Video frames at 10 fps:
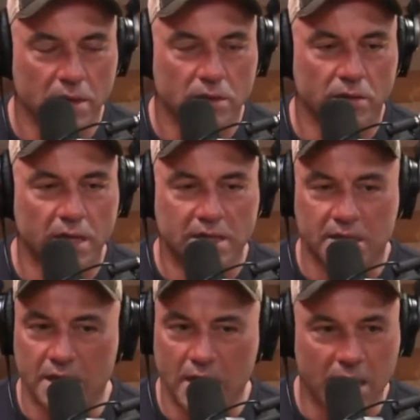So they
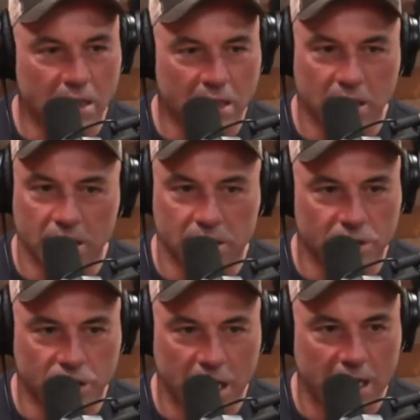see anything that's a
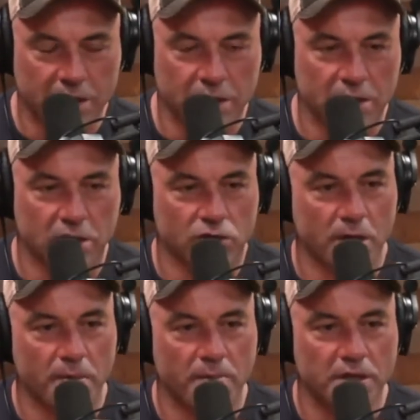change, and the
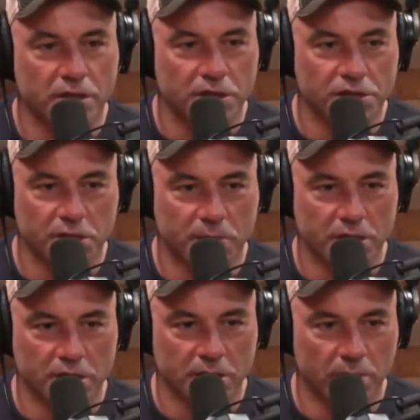Trump administration,
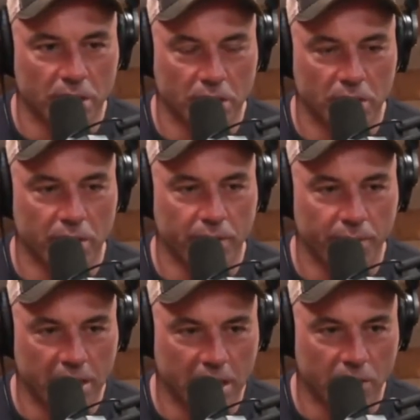especially in the
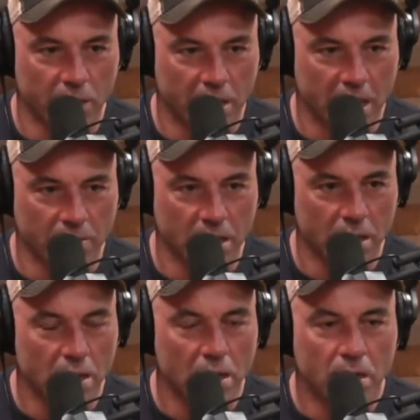beginning when it came
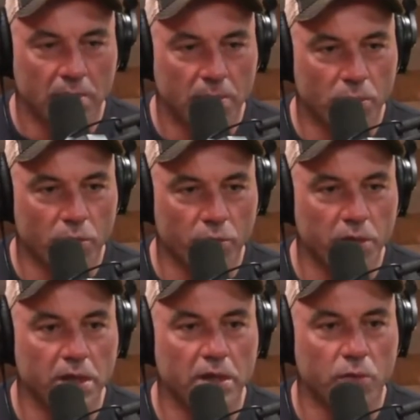in, people were
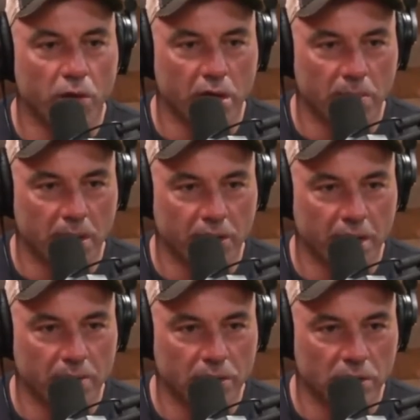really worried about
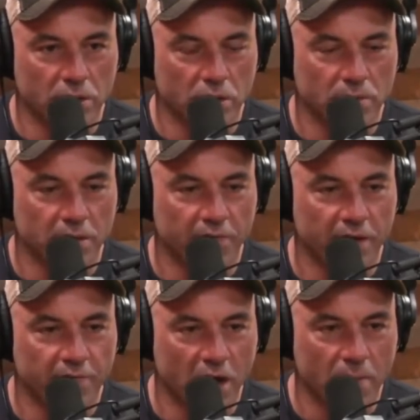them in terms of
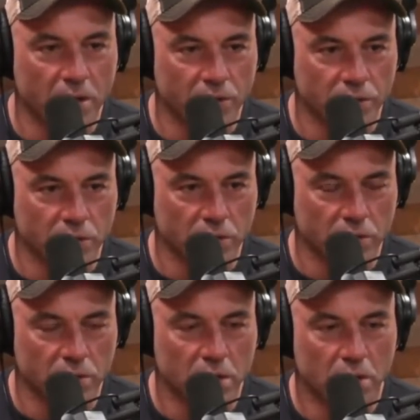environmental
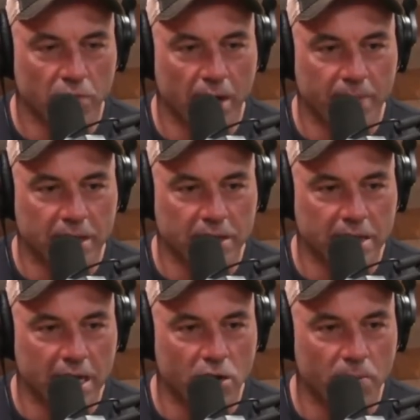concerns, right? Because
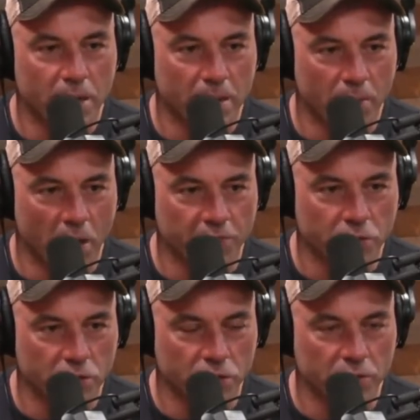they had opened up
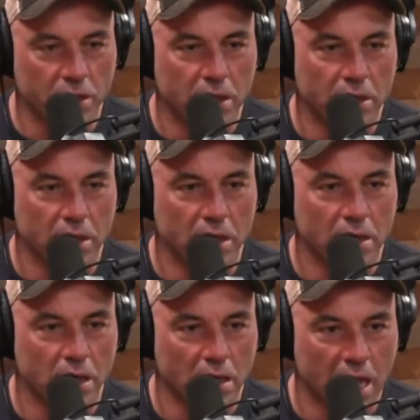offshore drilling. They had
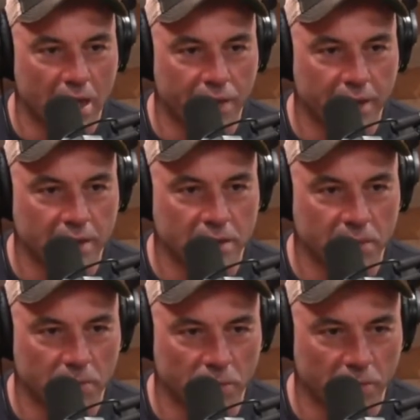done a lot of things that
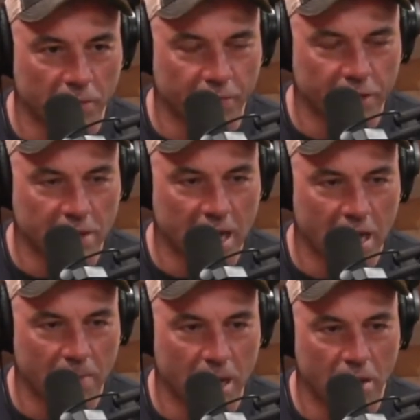people were really freaked
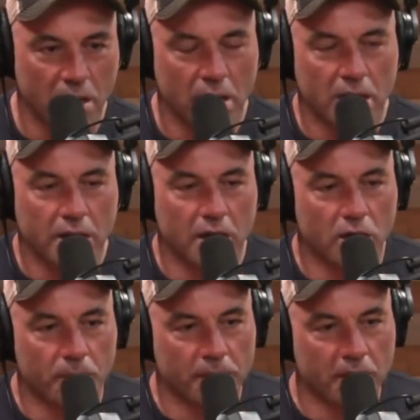out about. They had
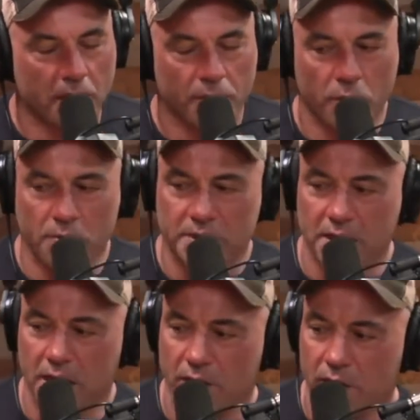opened up, what was
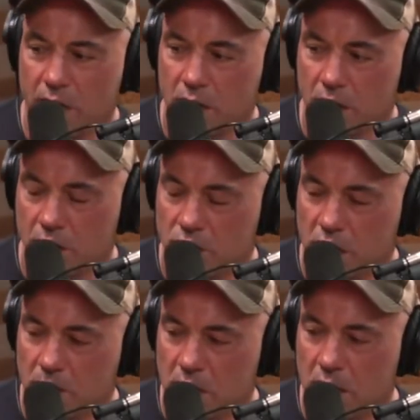the area,
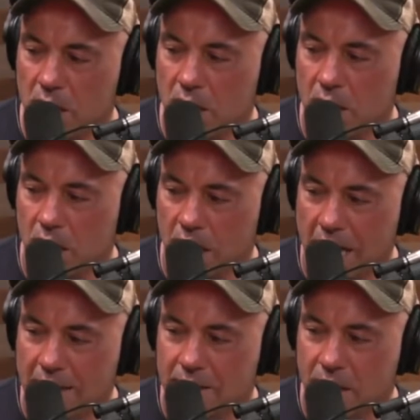Jamie, in
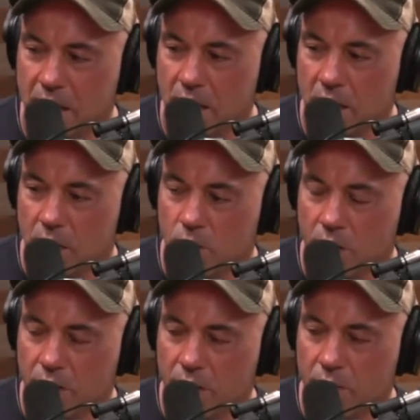Alaska
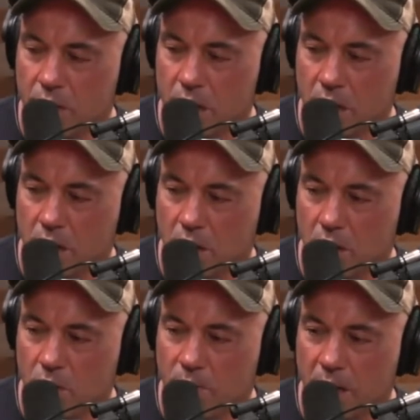where they were going to
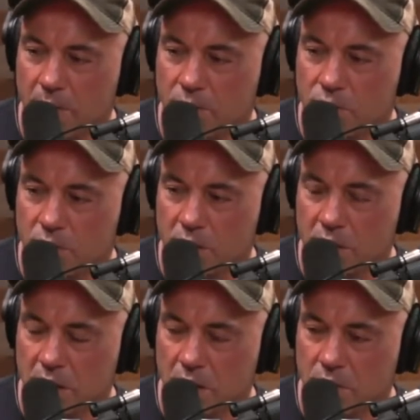open up
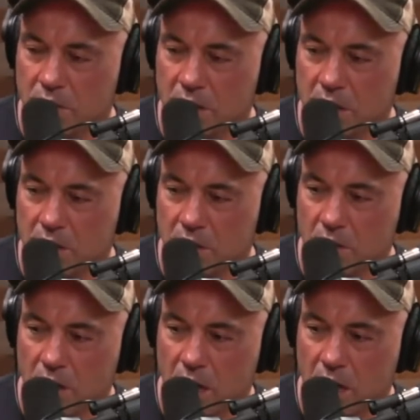drilling that was near